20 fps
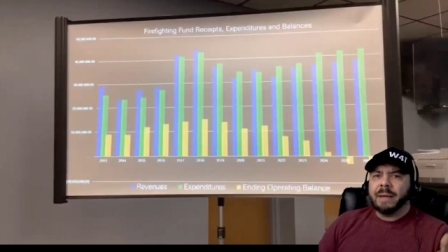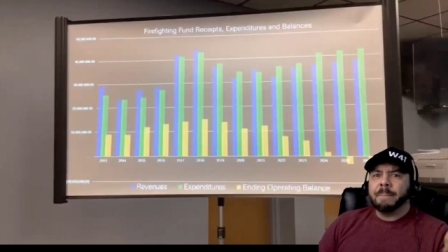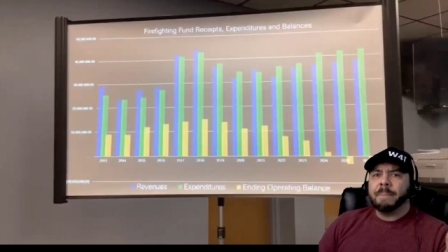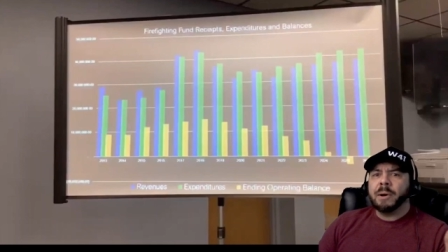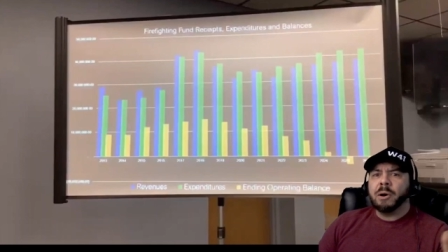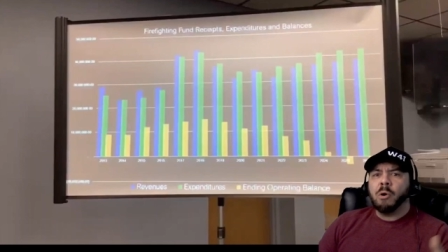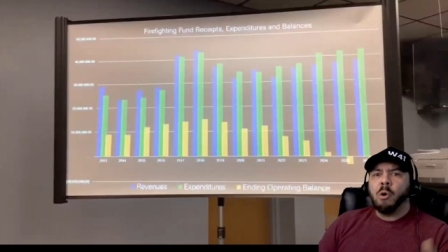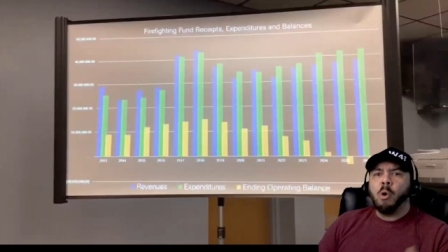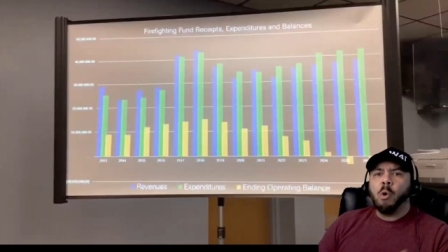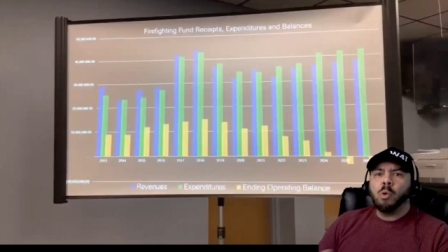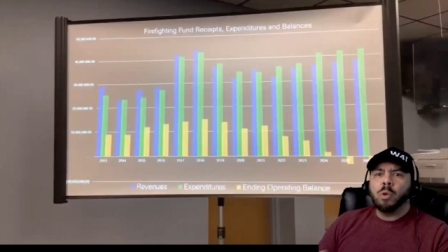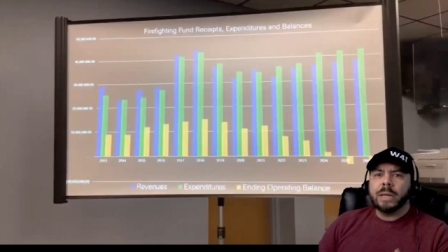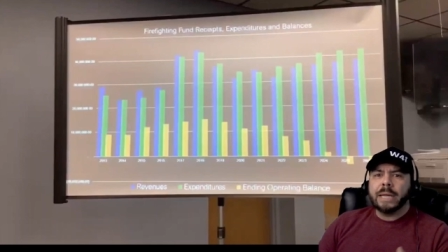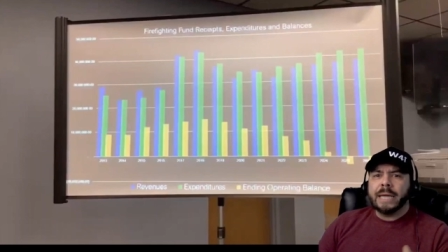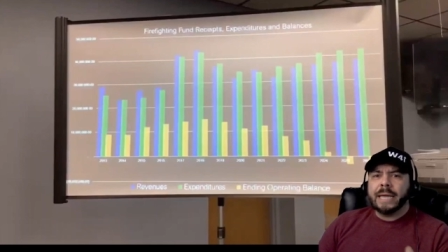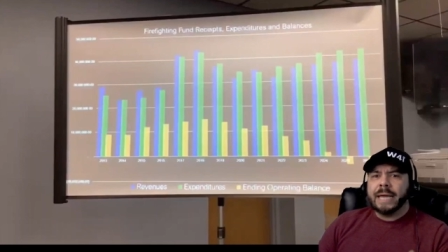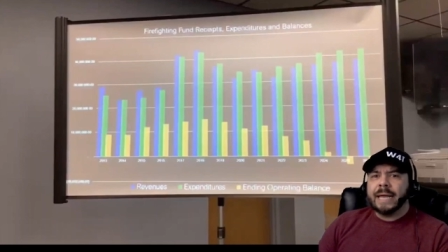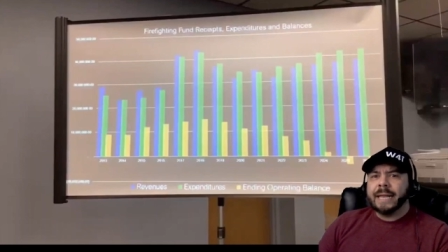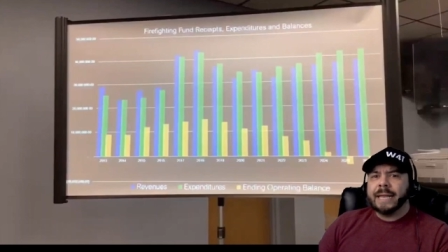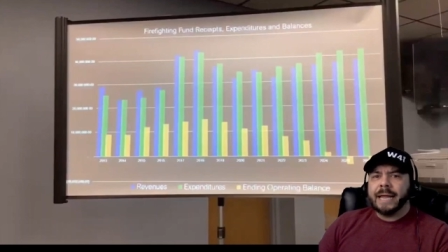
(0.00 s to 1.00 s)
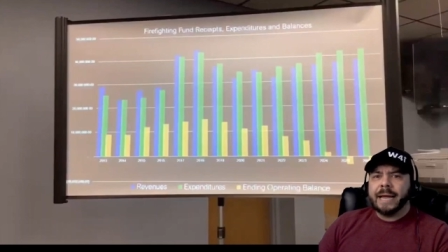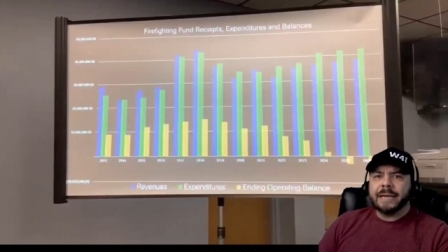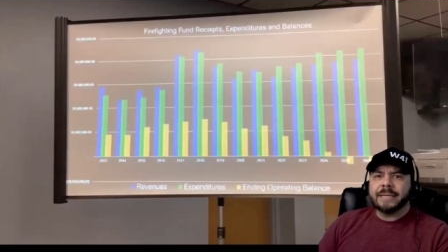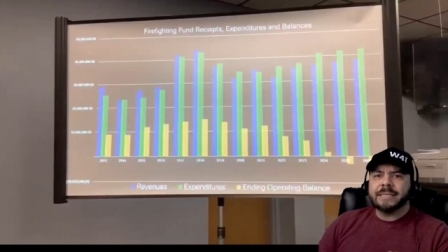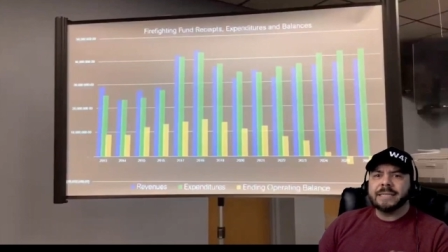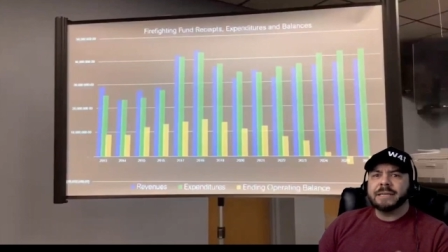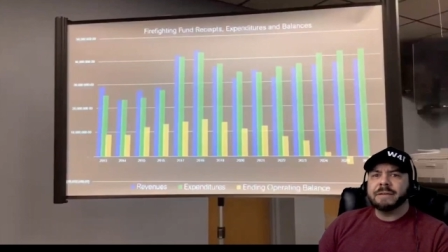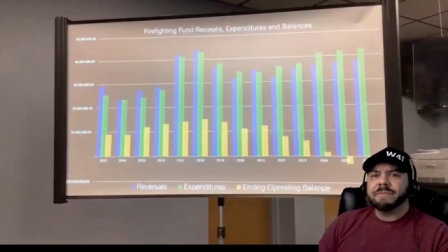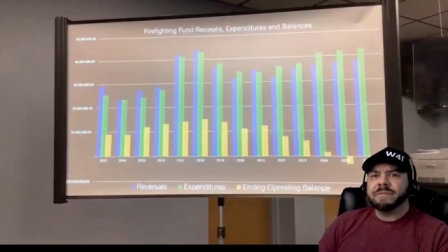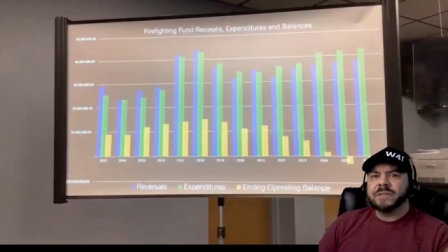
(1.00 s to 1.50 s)
but only in that
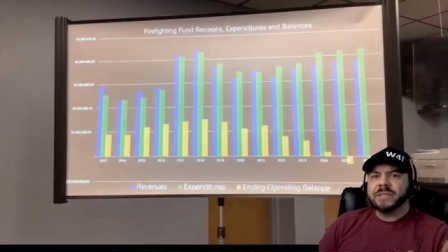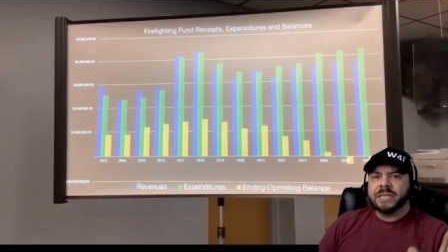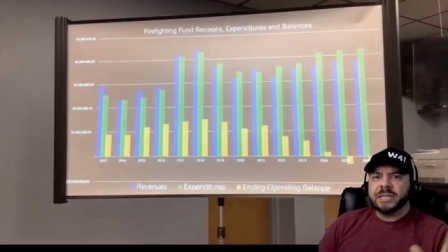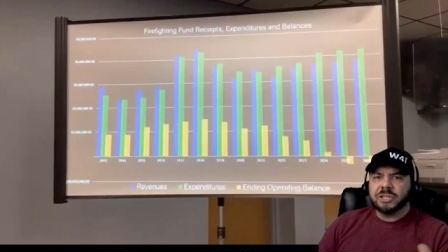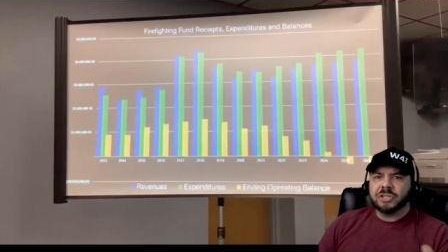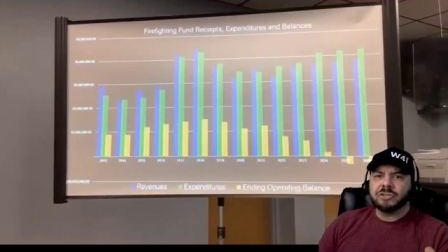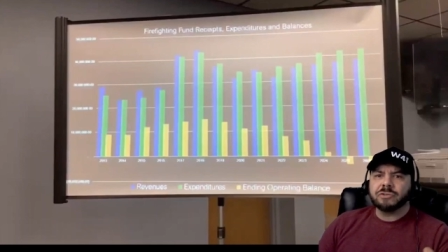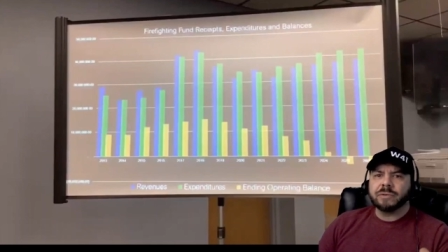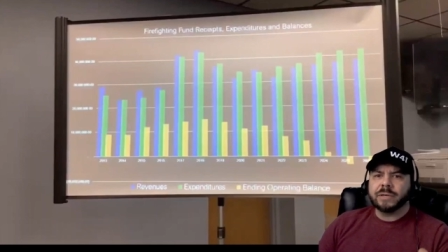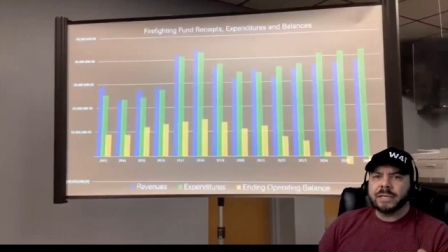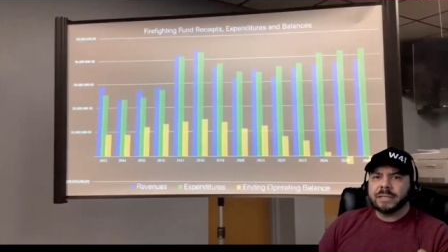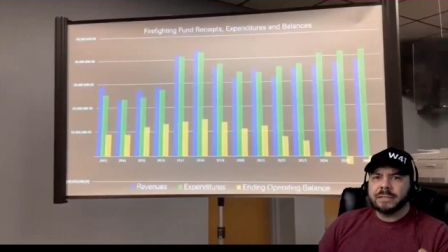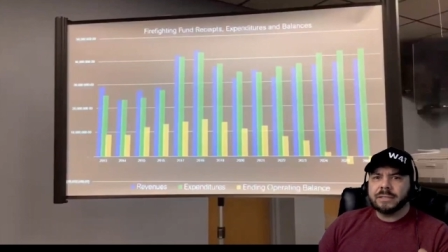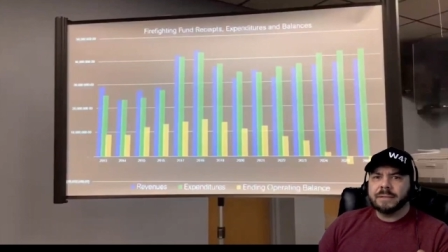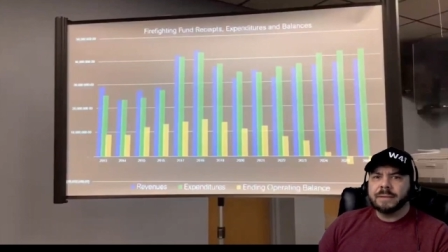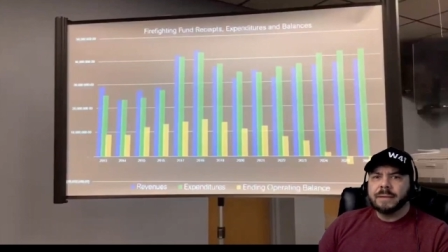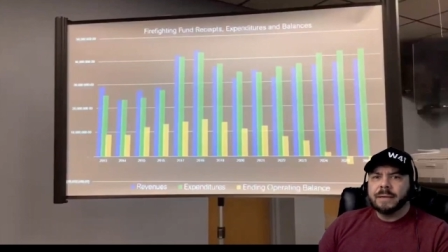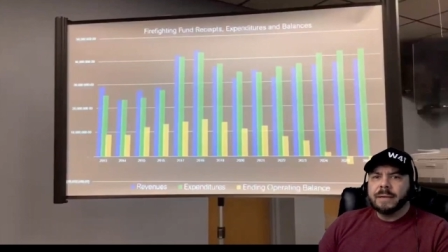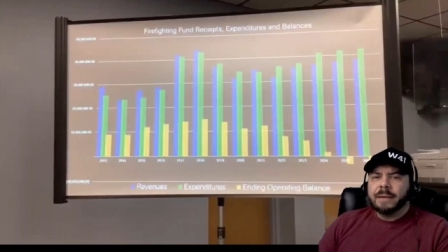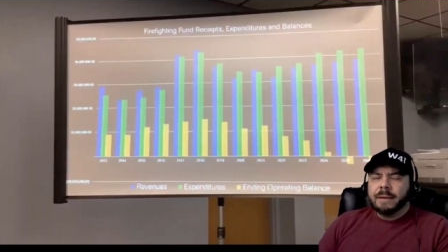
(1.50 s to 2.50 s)
TIF district,